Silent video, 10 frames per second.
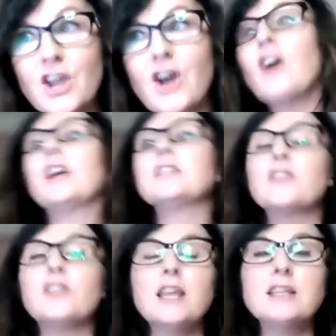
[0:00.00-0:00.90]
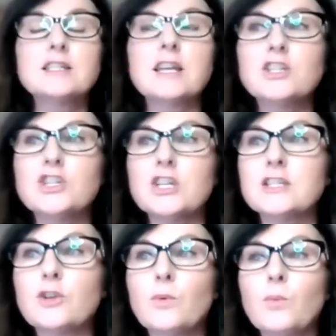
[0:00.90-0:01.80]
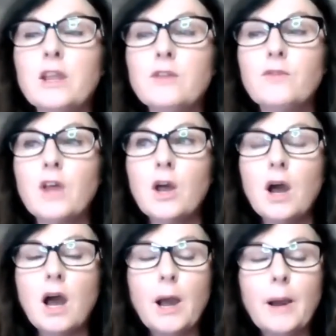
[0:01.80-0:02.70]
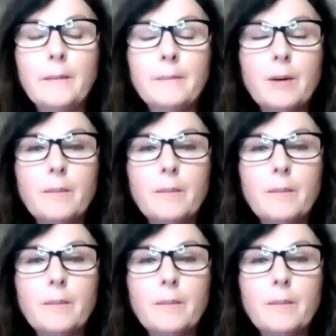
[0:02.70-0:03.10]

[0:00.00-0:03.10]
All right, so the next stage is that we've um,